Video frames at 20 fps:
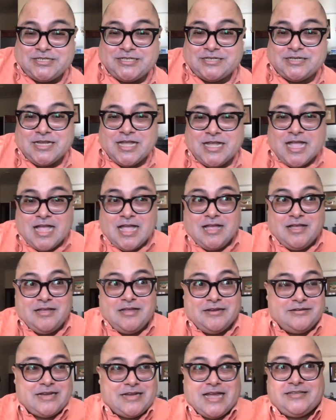And
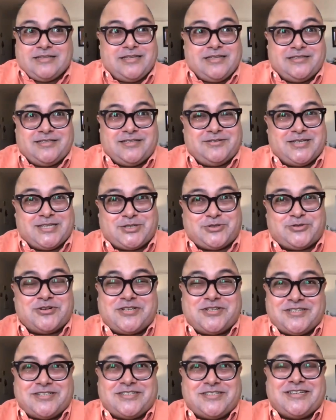and I think the
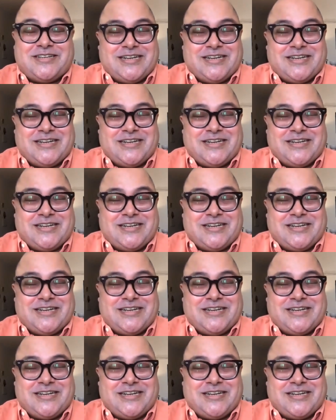restaurateurs are